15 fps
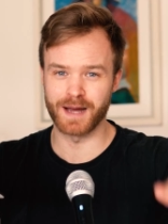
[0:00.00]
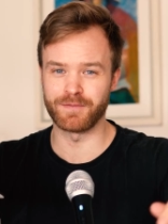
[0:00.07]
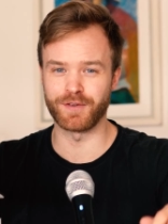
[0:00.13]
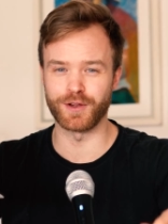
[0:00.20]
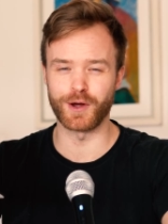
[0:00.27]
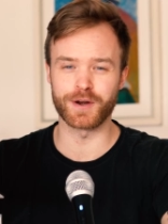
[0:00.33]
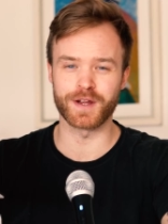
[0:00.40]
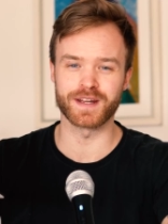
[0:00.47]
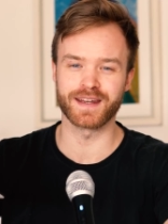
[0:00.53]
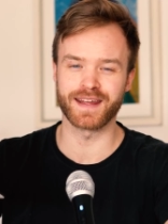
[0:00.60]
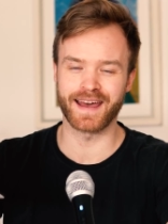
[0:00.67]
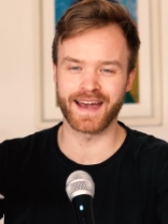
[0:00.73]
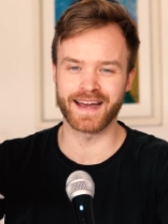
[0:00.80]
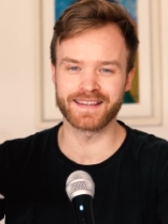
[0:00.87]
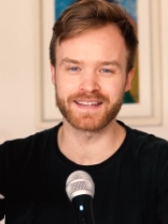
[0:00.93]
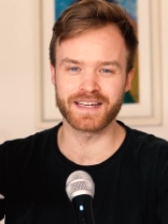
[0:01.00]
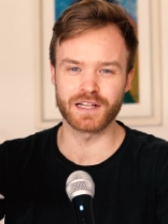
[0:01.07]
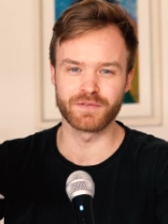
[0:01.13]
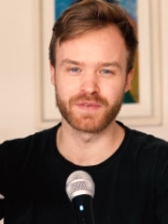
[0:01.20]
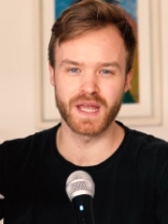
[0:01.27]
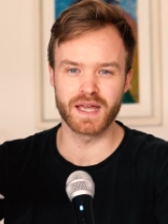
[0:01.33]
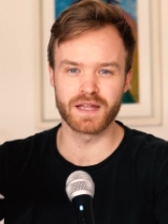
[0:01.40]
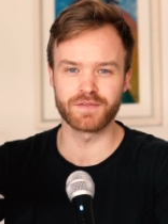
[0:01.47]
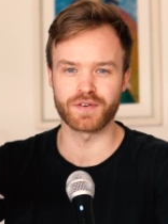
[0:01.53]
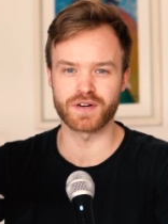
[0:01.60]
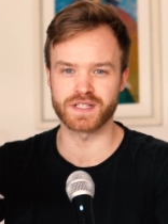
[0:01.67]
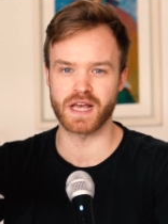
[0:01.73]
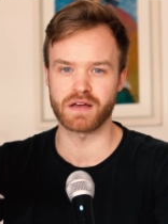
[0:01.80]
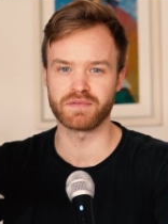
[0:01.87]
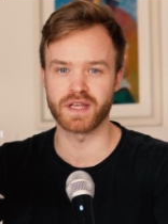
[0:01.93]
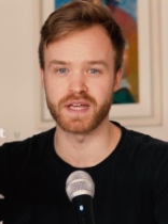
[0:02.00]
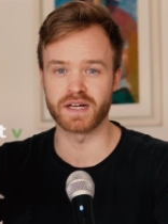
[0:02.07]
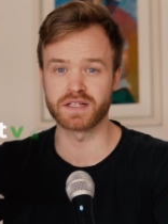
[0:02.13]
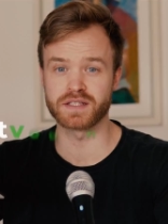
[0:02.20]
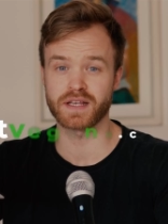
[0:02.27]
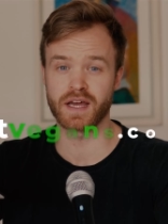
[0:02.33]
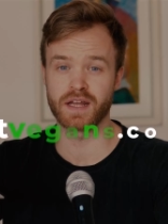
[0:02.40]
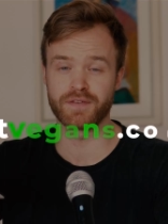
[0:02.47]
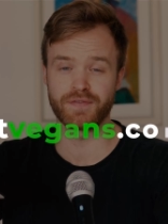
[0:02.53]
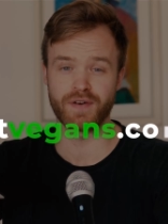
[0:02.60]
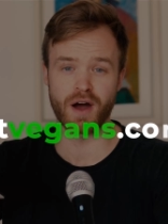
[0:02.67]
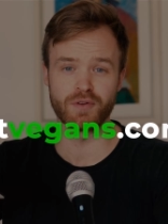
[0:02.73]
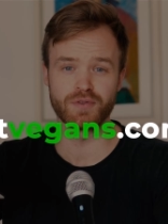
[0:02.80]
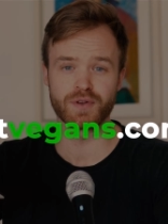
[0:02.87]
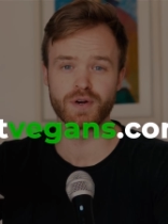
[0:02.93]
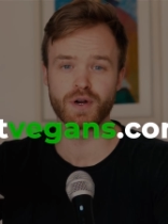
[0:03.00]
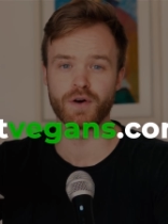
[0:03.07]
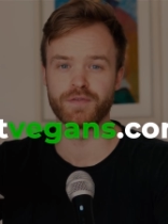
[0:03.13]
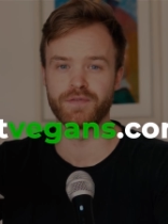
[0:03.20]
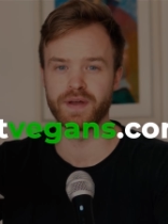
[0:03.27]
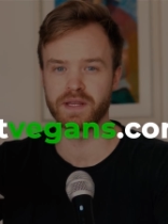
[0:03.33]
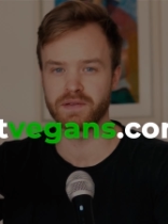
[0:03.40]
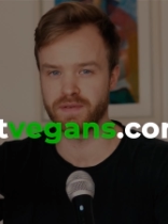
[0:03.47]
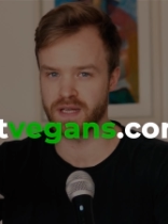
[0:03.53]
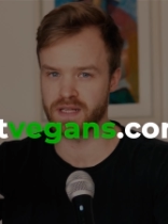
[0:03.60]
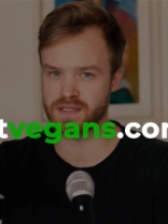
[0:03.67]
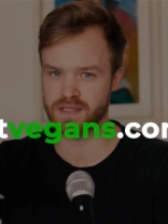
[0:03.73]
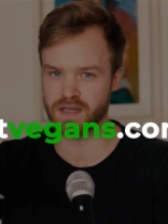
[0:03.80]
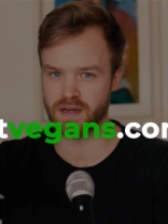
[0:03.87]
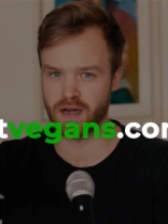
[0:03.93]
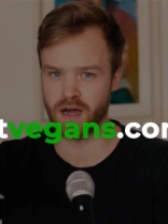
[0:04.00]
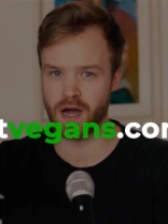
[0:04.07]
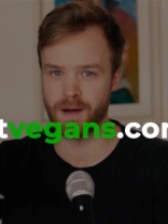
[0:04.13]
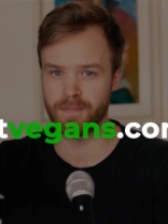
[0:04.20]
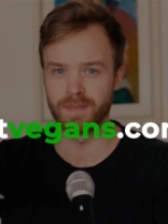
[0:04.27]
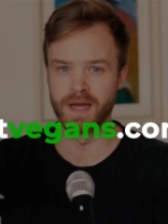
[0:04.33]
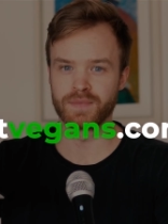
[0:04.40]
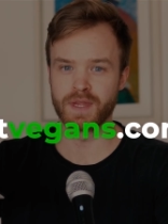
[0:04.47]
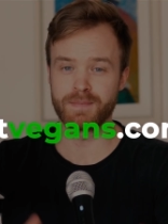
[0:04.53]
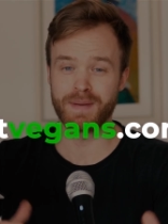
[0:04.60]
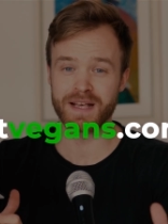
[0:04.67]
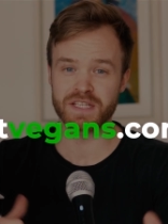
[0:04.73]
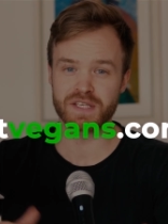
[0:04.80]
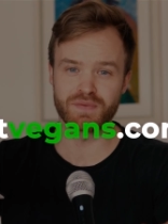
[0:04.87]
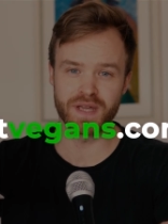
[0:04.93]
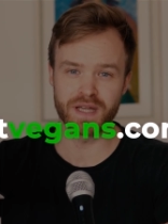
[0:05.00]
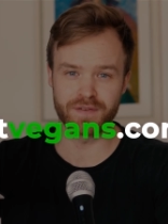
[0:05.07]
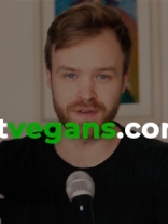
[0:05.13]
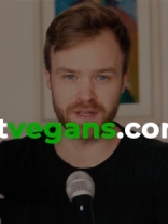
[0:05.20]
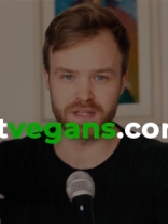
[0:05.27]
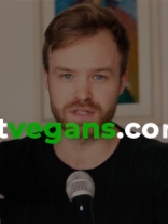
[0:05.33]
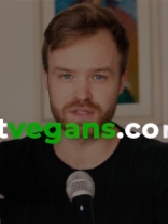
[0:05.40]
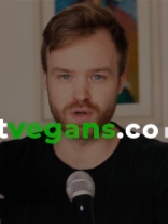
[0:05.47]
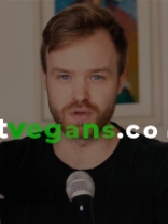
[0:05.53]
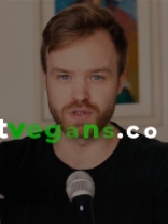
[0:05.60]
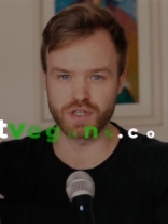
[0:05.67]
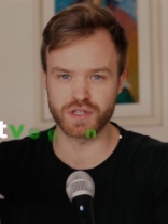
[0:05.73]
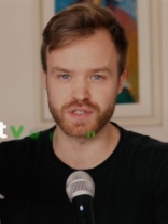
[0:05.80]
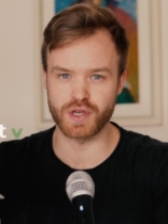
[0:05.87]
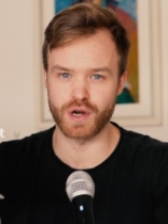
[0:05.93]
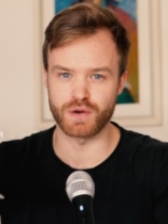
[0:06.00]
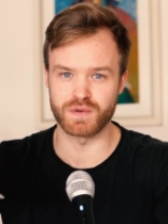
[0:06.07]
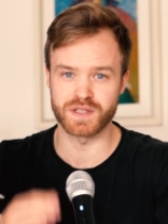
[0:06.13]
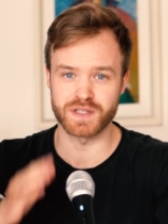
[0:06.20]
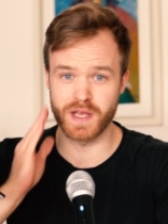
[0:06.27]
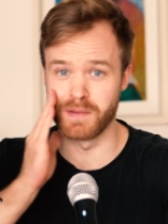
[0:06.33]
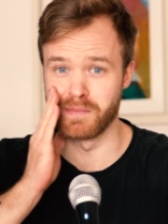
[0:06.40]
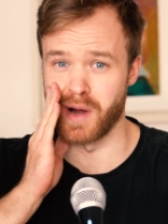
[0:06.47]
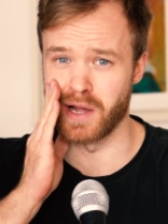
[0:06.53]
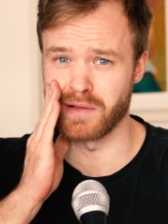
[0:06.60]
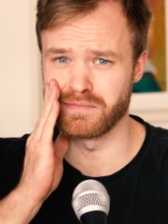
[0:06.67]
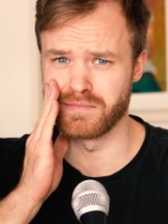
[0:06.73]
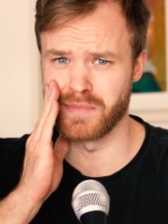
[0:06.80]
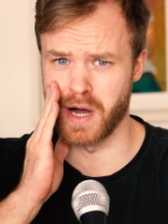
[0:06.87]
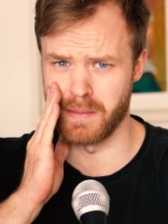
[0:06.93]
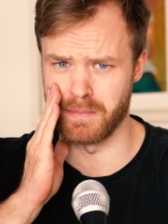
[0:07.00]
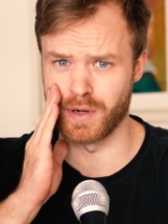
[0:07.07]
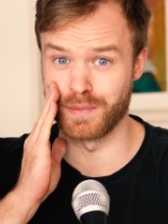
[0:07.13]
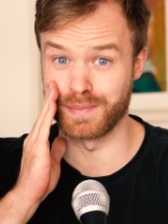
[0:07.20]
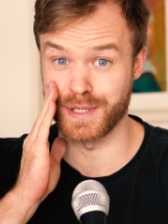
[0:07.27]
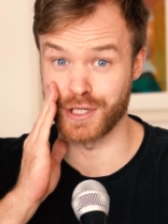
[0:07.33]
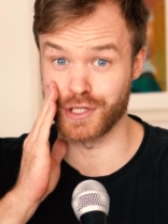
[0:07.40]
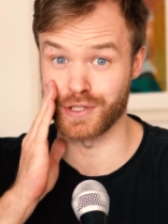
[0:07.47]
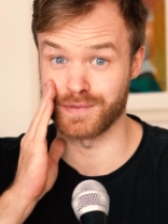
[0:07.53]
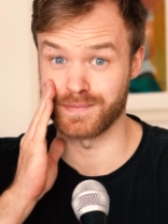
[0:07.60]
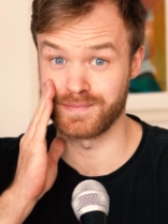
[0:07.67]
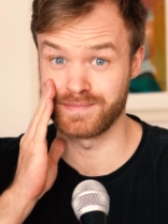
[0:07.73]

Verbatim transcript: I'm Florian, ethical vegan for 7 years and founder of fitvegans.com, the best vegan fitness coaching service in my humble opinion.